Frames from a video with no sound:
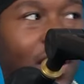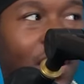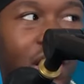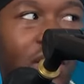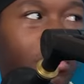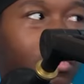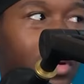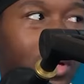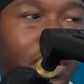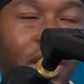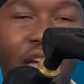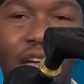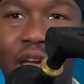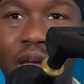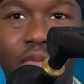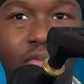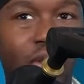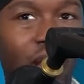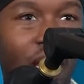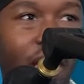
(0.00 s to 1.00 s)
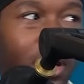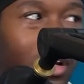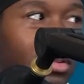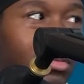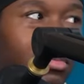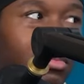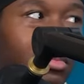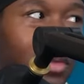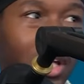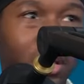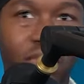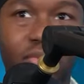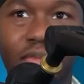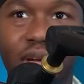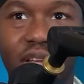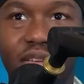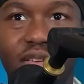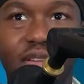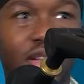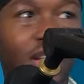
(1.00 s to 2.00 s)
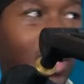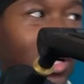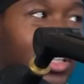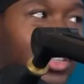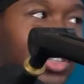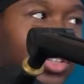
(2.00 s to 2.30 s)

nigga became like basically like a